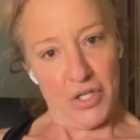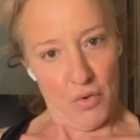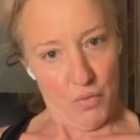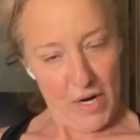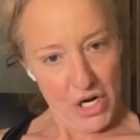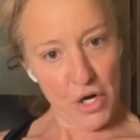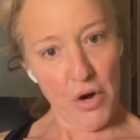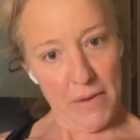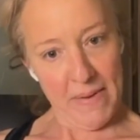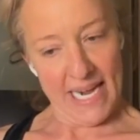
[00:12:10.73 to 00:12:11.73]
So when you
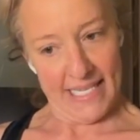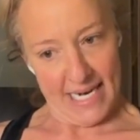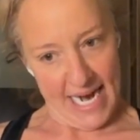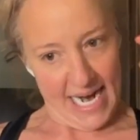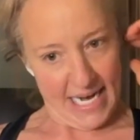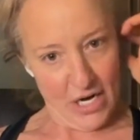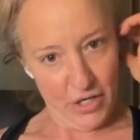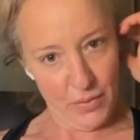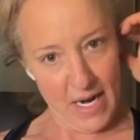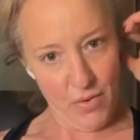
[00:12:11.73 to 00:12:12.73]
go to bed tonight,
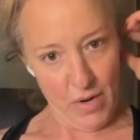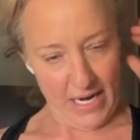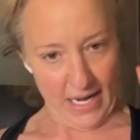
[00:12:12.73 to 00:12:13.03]
here's what I